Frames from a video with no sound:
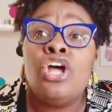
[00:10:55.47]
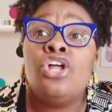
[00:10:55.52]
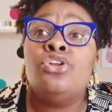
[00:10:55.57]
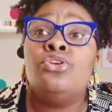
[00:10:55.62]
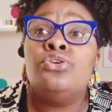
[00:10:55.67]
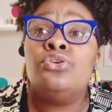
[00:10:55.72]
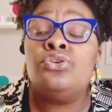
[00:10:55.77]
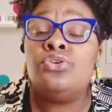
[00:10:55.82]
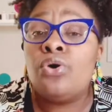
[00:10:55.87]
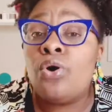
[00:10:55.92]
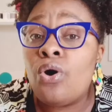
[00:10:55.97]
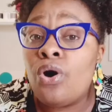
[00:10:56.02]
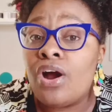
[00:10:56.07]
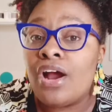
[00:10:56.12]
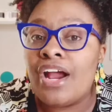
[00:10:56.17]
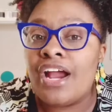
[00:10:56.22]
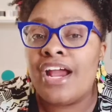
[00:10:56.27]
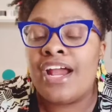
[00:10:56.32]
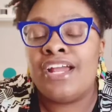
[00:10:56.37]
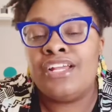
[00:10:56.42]

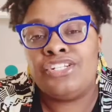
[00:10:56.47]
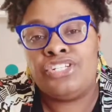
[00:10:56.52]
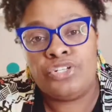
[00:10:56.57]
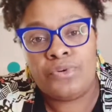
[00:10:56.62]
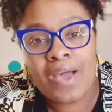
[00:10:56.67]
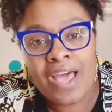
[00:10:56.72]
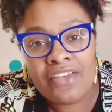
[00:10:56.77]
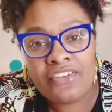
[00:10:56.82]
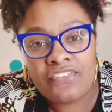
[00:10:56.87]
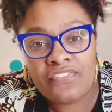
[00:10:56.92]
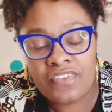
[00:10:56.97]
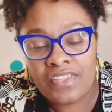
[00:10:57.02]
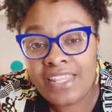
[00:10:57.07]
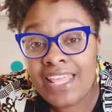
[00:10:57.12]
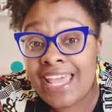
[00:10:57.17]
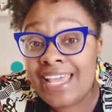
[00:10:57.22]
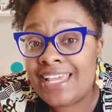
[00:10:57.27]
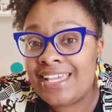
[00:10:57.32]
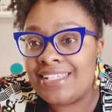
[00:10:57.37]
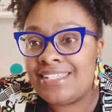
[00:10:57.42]
Nor do I feel
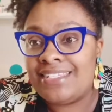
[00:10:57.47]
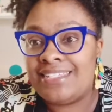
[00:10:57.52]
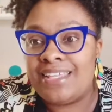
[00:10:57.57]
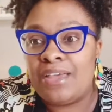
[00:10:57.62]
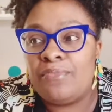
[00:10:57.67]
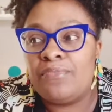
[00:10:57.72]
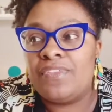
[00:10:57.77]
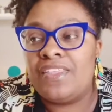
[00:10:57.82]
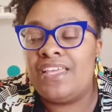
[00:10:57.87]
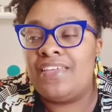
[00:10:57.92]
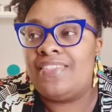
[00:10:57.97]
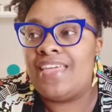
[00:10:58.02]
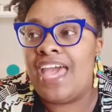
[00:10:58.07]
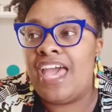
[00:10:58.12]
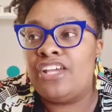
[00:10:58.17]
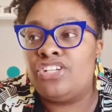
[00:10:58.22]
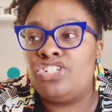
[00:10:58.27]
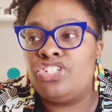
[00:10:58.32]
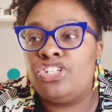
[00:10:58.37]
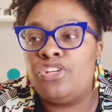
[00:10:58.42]
like it's something
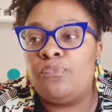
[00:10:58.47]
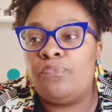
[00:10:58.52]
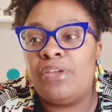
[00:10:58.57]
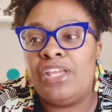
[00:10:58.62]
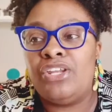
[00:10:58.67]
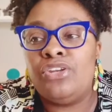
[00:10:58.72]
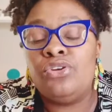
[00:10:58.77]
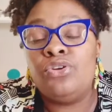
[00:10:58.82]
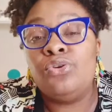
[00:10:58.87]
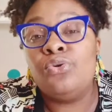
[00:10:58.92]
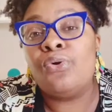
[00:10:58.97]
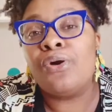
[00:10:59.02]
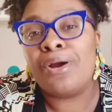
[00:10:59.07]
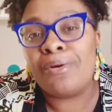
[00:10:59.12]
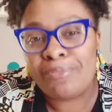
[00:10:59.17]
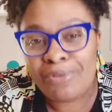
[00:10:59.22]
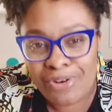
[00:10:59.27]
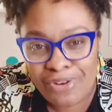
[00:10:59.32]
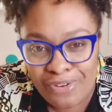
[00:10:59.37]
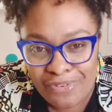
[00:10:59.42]
that should be
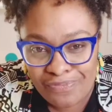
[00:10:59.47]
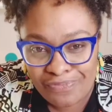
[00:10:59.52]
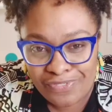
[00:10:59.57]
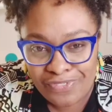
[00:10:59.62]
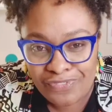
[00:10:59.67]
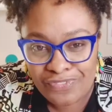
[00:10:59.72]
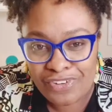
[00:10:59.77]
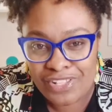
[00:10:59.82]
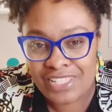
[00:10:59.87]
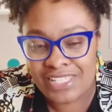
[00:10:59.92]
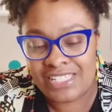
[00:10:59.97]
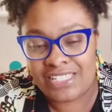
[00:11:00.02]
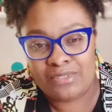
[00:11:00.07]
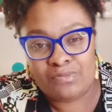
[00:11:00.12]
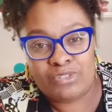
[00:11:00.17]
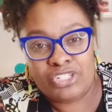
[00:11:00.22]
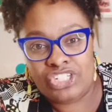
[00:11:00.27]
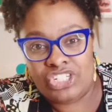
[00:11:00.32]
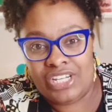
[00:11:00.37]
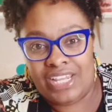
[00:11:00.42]
normal for this
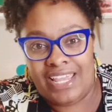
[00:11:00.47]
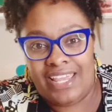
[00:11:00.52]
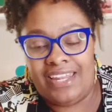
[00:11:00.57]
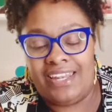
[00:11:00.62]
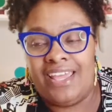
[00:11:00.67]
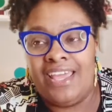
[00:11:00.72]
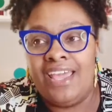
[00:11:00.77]
machine.